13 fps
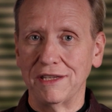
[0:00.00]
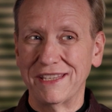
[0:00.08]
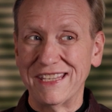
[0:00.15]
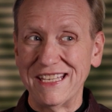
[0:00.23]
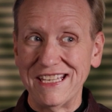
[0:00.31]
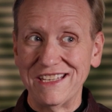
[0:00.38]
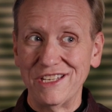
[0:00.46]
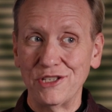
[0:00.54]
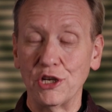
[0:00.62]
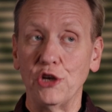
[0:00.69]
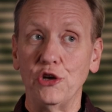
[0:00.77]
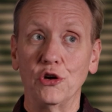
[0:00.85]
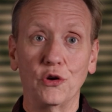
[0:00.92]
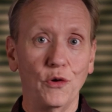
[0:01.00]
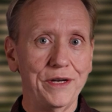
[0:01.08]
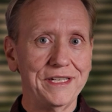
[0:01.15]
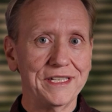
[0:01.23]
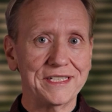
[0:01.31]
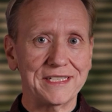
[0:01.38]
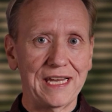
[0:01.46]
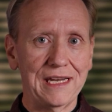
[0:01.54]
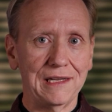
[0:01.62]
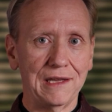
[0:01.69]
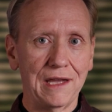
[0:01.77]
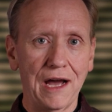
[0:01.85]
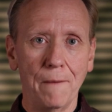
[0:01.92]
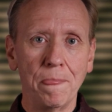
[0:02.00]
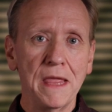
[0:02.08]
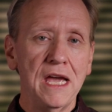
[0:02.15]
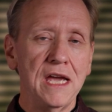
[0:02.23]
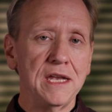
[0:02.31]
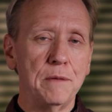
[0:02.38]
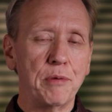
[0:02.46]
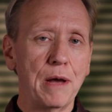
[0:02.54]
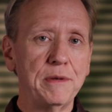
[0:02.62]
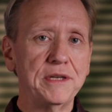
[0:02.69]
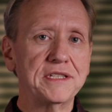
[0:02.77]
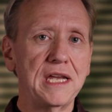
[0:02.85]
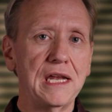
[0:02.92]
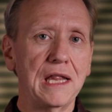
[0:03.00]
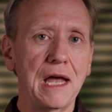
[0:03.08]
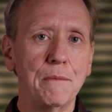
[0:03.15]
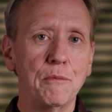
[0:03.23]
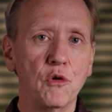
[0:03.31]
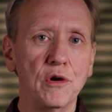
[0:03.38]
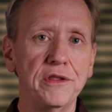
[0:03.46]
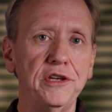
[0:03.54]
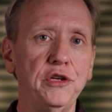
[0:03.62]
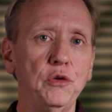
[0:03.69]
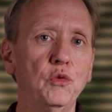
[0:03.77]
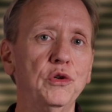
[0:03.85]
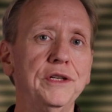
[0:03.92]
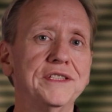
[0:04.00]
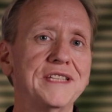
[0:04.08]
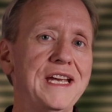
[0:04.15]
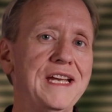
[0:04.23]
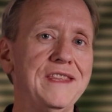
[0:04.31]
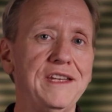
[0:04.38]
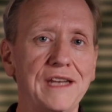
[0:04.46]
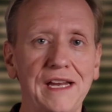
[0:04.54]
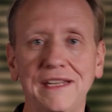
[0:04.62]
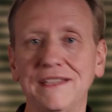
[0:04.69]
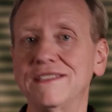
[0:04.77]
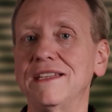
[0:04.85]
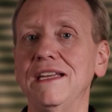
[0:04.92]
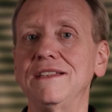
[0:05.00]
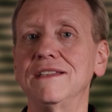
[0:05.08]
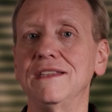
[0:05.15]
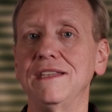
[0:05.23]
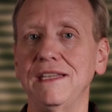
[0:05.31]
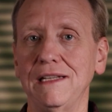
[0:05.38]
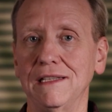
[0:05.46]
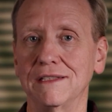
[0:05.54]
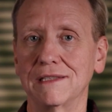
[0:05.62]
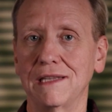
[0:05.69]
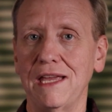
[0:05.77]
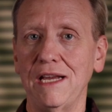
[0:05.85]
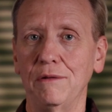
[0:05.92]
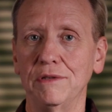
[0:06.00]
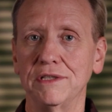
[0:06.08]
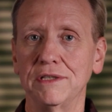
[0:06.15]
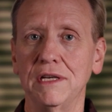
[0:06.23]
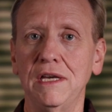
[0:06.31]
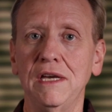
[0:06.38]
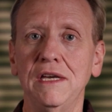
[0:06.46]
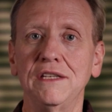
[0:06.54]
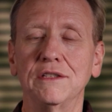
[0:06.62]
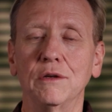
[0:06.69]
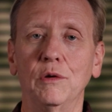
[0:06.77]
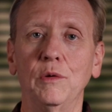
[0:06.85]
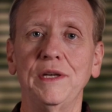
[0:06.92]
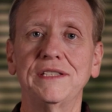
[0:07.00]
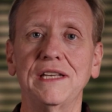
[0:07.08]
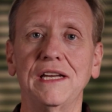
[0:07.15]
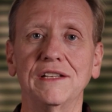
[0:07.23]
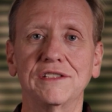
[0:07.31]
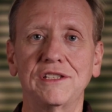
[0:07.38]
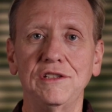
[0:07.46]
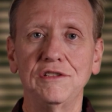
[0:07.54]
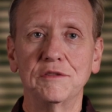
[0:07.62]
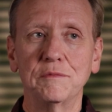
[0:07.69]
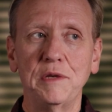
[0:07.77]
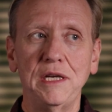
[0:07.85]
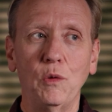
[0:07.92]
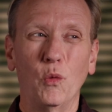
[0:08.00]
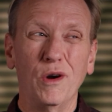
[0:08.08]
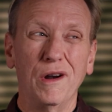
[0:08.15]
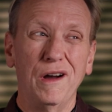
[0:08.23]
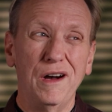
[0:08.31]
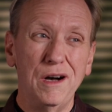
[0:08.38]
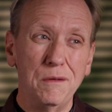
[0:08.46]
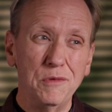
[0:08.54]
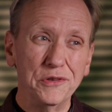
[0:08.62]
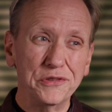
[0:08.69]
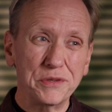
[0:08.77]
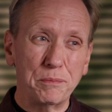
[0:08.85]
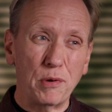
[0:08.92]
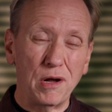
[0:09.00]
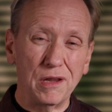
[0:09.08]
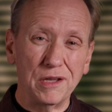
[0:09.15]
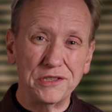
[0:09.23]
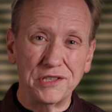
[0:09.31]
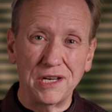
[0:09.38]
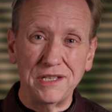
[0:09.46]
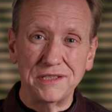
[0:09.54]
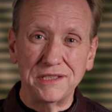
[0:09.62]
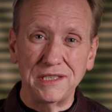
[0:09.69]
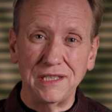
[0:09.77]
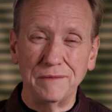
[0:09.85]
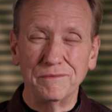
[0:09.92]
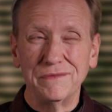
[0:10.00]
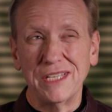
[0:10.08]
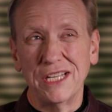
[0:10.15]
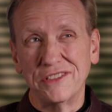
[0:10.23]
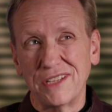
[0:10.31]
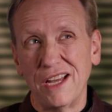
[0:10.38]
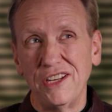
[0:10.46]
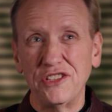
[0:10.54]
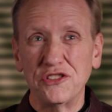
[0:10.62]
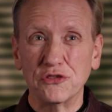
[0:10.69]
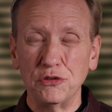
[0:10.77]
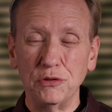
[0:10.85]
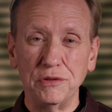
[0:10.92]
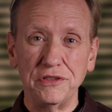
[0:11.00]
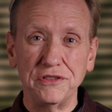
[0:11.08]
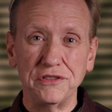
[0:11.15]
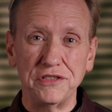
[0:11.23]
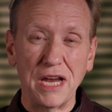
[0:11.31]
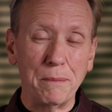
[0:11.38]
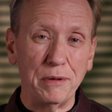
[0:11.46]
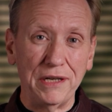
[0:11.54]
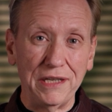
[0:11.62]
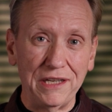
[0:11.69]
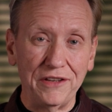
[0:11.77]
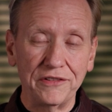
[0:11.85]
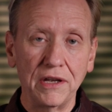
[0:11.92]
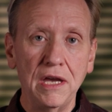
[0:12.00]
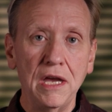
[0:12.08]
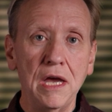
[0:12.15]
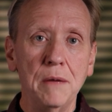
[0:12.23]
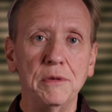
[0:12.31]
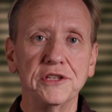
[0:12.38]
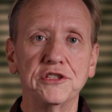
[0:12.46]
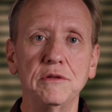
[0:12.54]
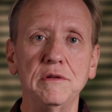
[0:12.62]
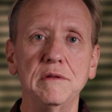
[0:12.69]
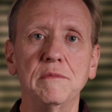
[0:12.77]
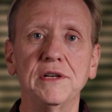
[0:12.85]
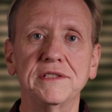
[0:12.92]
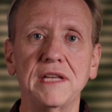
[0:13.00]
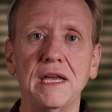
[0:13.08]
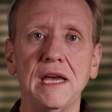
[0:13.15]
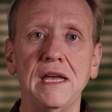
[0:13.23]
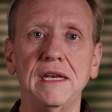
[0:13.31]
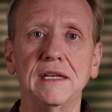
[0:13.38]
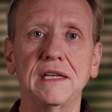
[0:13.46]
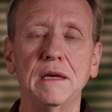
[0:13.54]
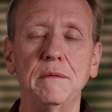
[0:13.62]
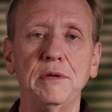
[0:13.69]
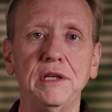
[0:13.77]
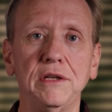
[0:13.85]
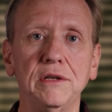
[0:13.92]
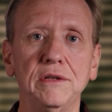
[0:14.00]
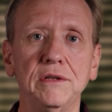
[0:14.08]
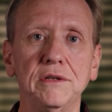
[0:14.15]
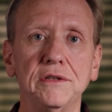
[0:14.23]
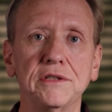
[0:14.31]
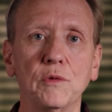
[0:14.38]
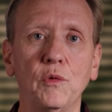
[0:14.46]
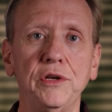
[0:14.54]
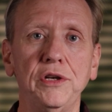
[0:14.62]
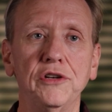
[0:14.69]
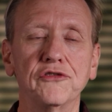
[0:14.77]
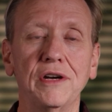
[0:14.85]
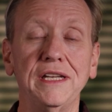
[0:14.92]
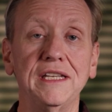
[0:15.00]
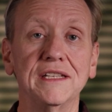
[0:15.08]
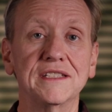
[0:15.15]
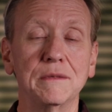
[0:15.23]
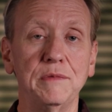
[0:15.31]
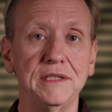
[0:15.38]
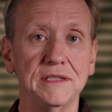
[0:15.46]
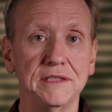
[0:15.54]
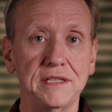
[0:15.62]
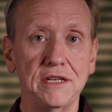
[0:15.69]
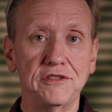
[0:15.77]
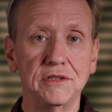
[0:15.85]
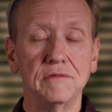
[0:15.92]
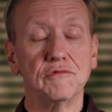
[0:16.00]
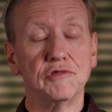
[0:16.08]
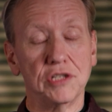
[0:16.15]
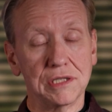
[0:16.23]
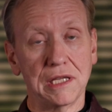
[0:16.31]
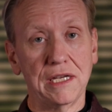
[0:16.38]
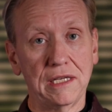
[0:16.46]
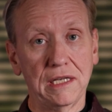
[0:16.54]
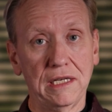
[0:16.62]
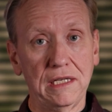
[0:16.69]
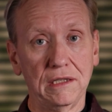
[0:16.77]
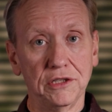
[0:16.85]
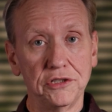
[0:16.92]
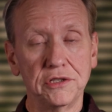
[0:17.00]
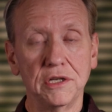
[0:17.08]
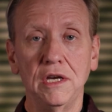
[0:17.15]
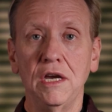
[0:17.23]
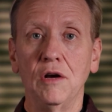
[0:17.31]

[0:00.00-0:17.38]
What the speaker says: The thing is, you're going to say it a lot. You probably say it a lot more than you would say in the United States in the English language. So when we say excuse me, we're almost apologizing, and that's kind of true in Japanese. But sumimasen can be used when you're trying to get somebody's attention, just like in English.